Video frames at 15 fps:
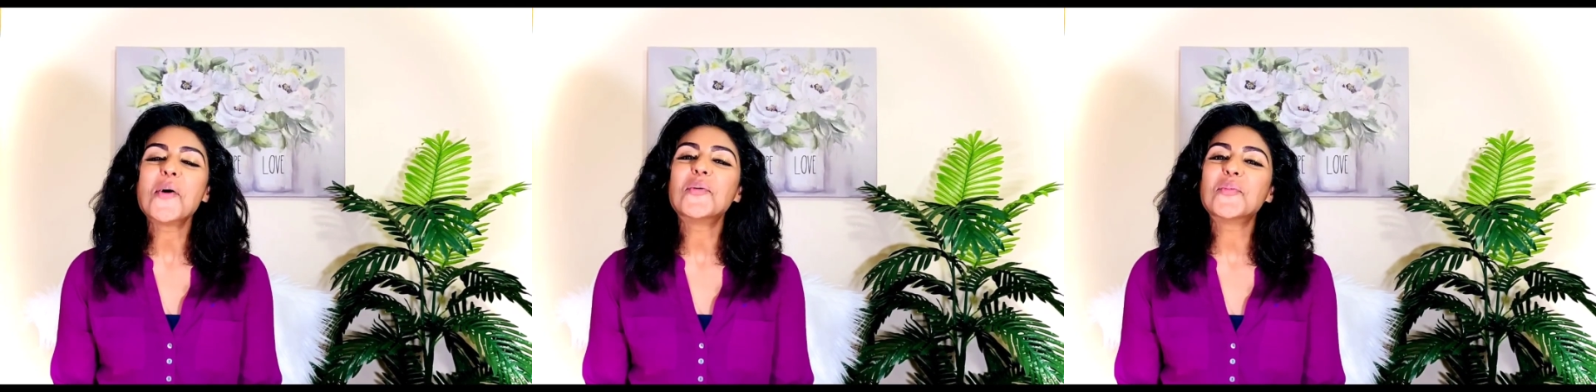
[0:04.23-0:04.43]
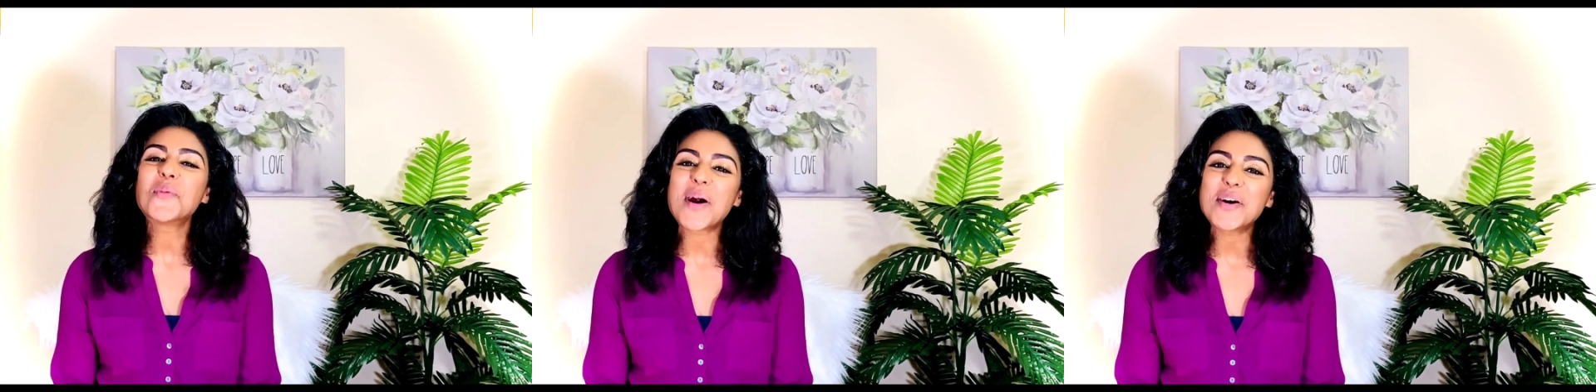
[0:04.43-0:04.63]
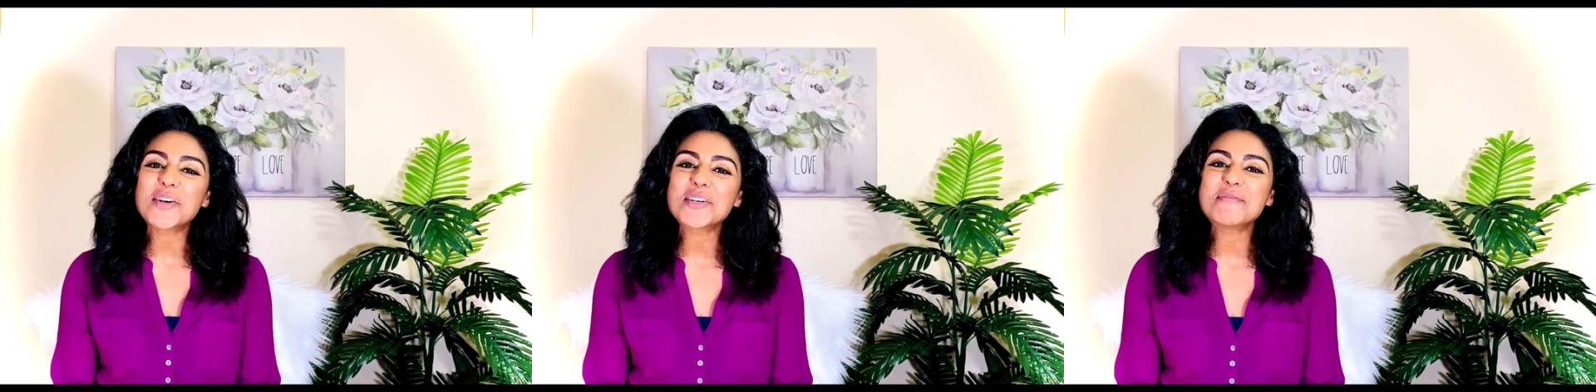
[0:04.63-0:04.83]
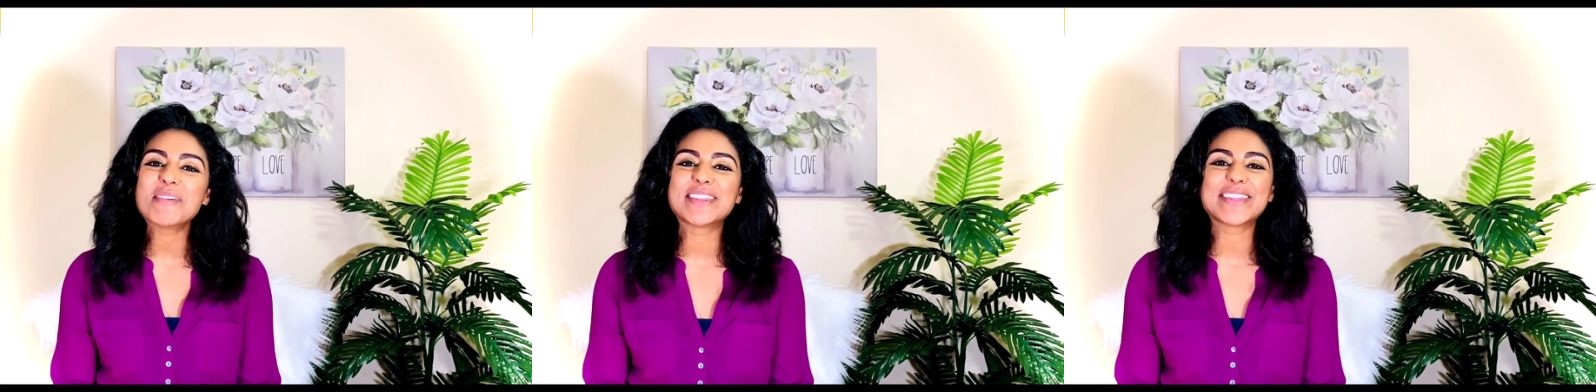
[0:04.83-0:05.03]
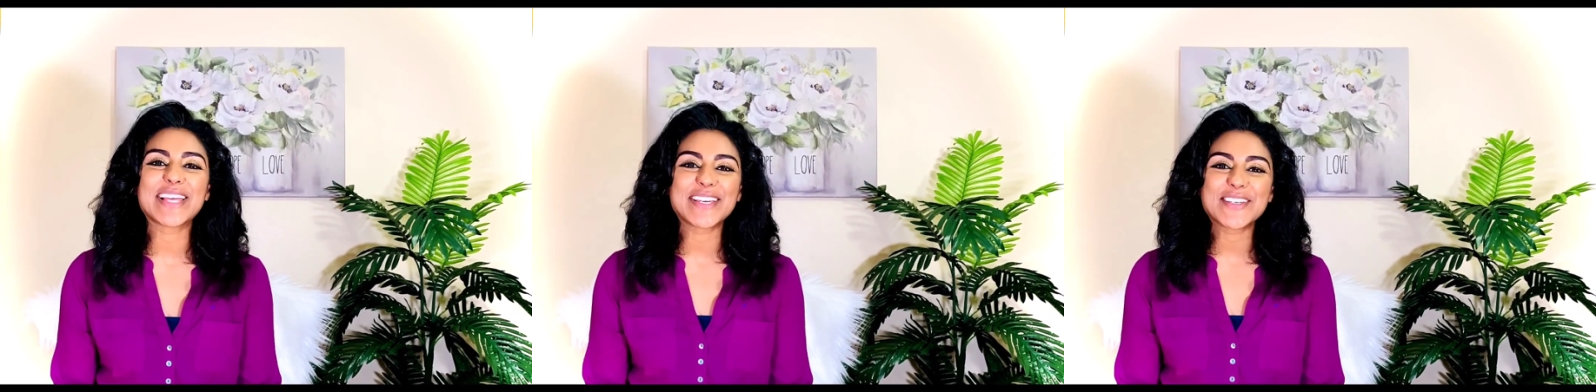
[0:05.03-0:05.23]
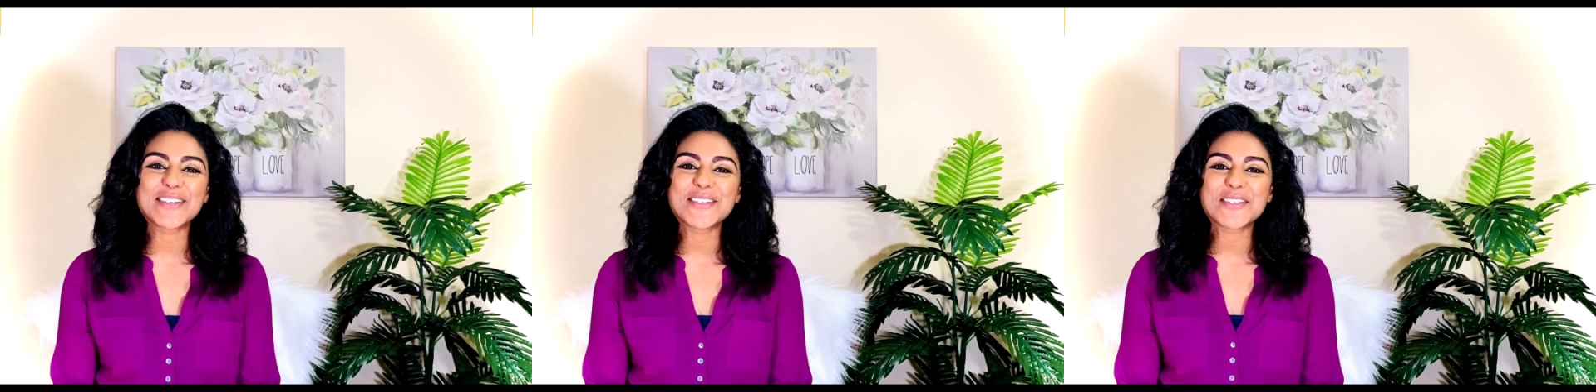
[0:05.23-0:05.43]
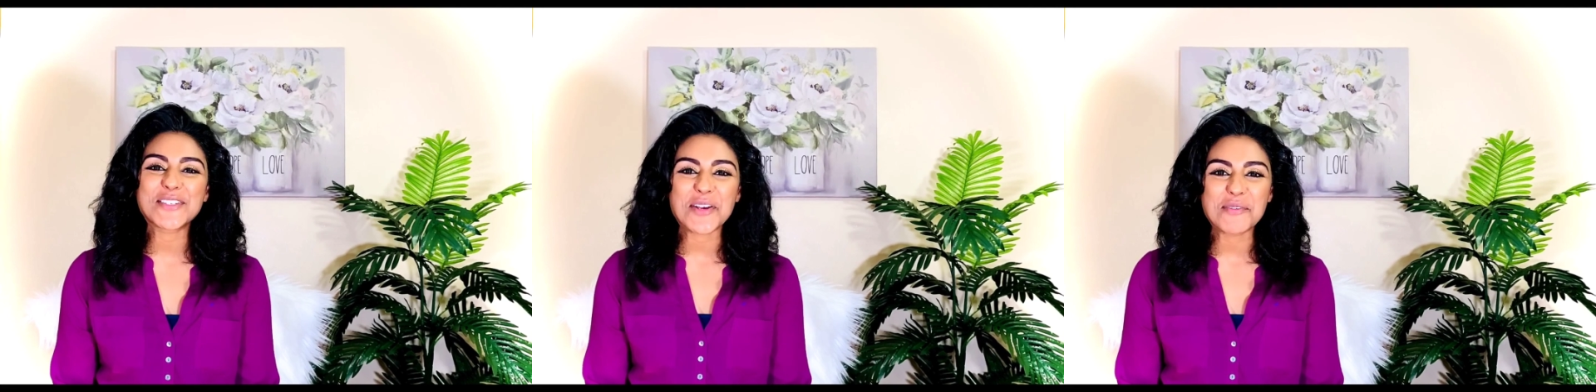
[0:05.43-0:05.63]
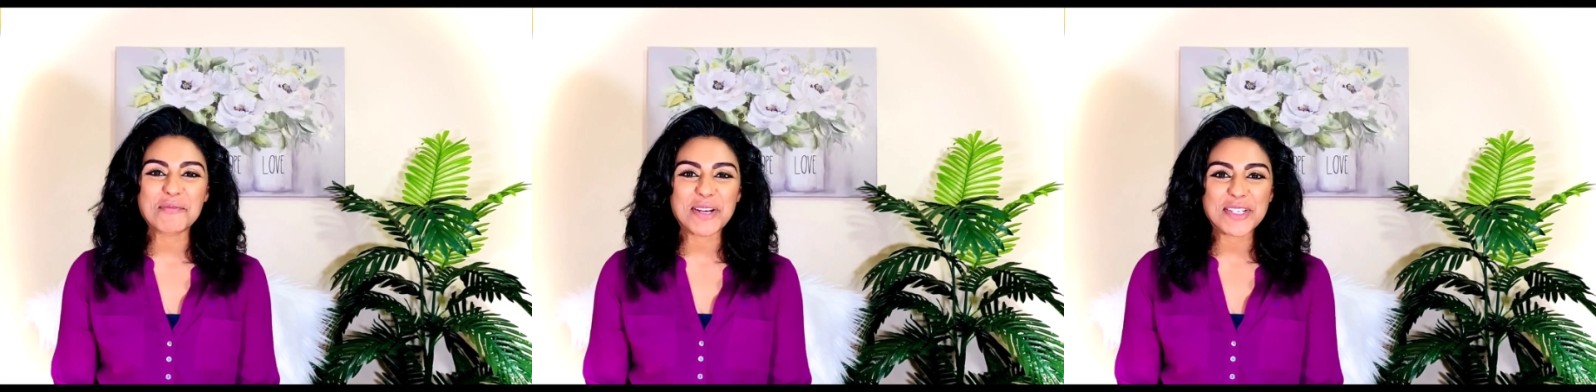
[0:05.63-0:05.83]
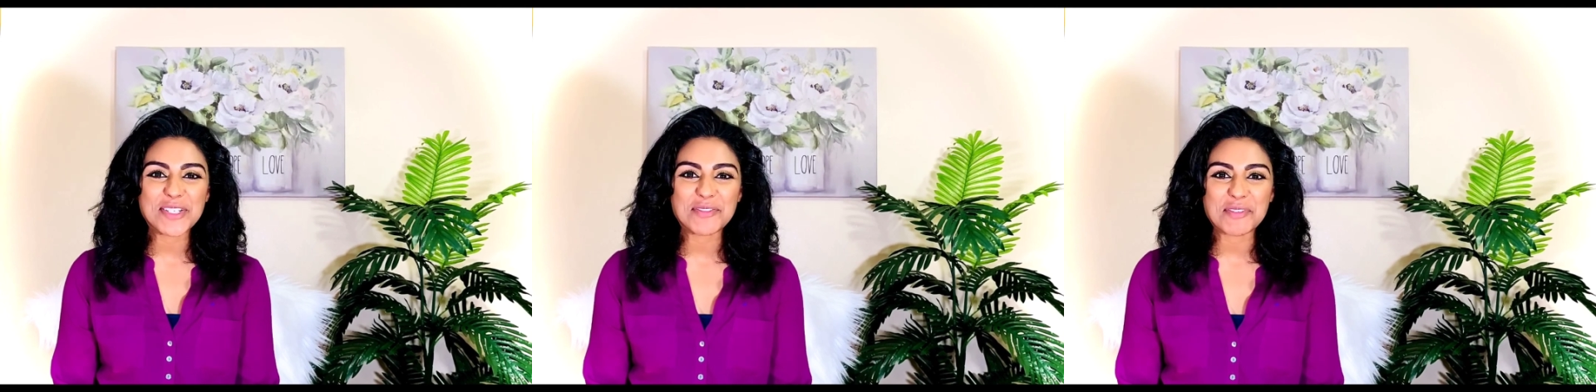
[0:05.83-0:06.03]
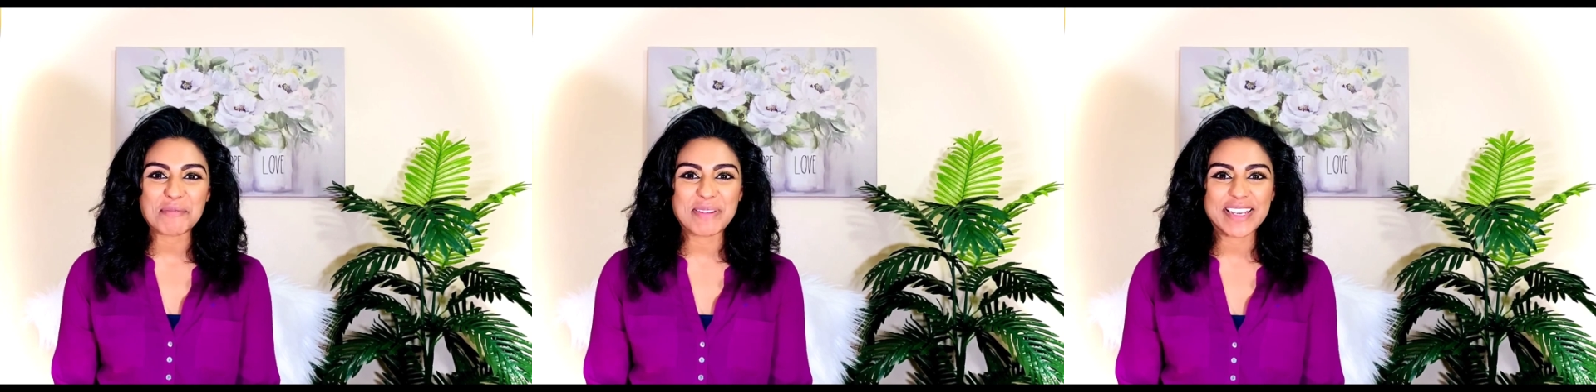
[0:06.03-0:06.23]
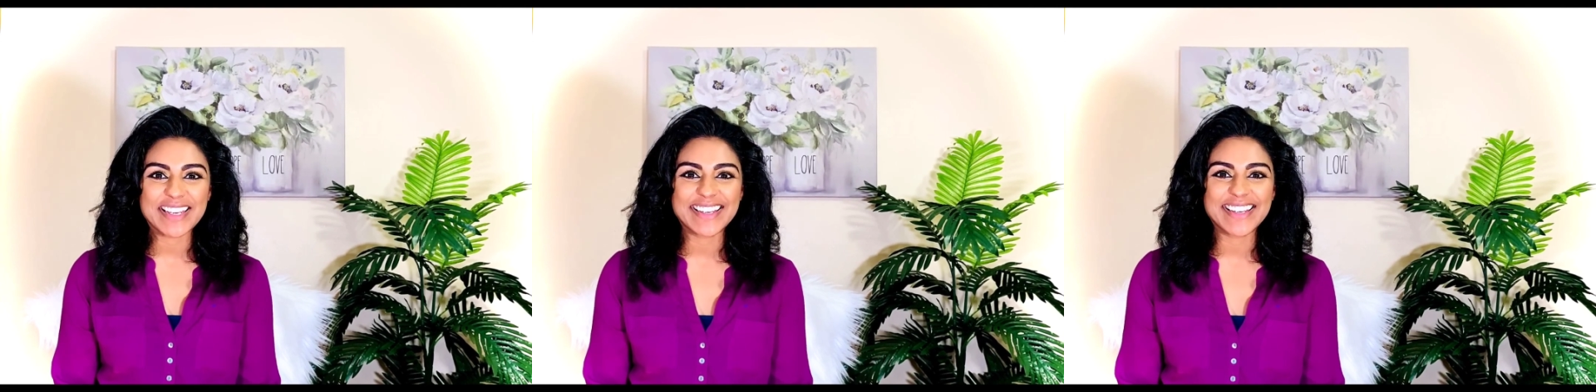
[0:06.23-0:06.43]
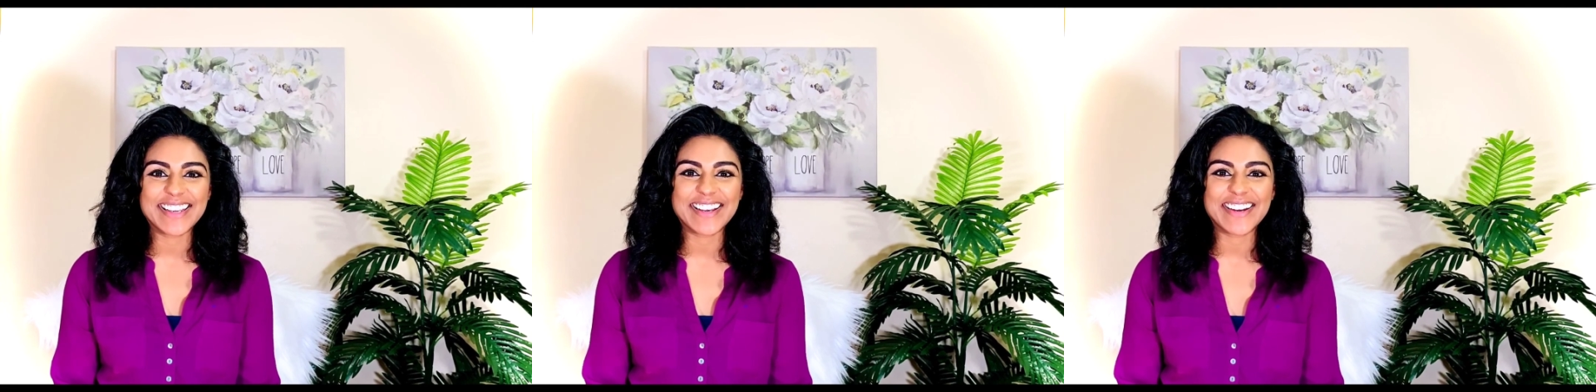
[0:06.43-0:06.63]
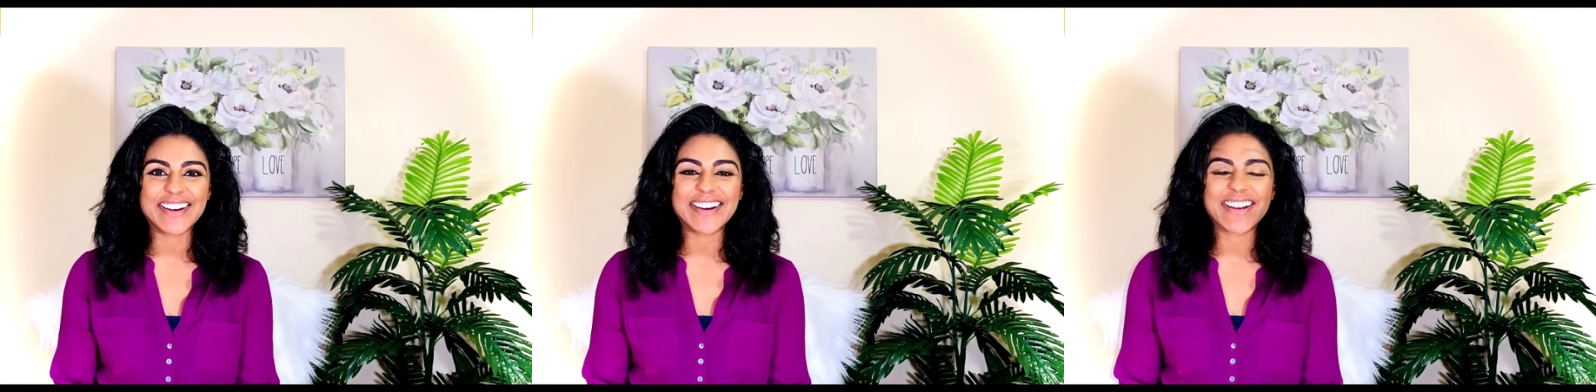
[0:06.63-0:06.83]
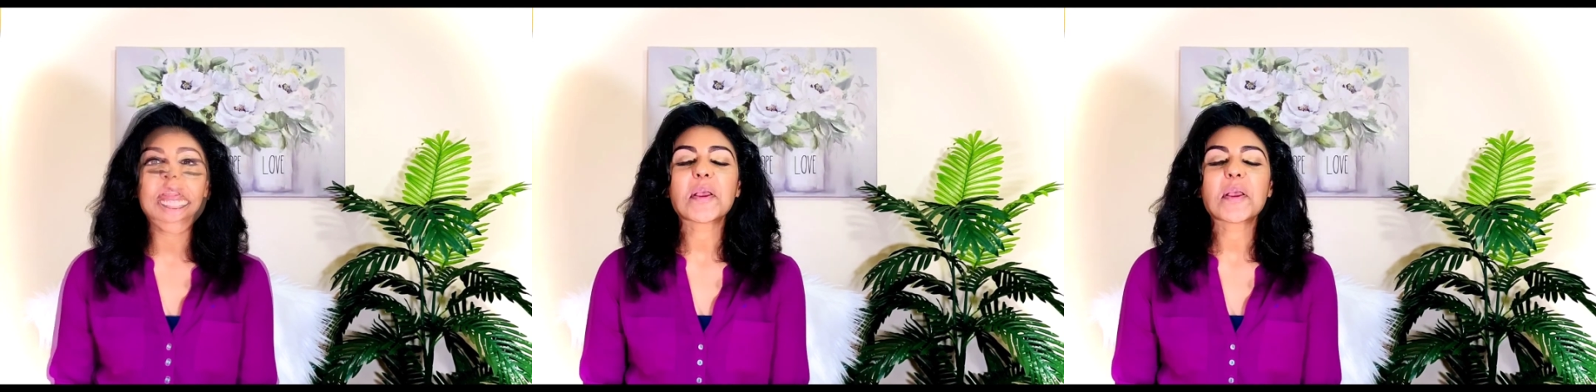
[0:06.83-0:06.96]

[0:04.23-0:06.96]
welcome and thank you so much for being here.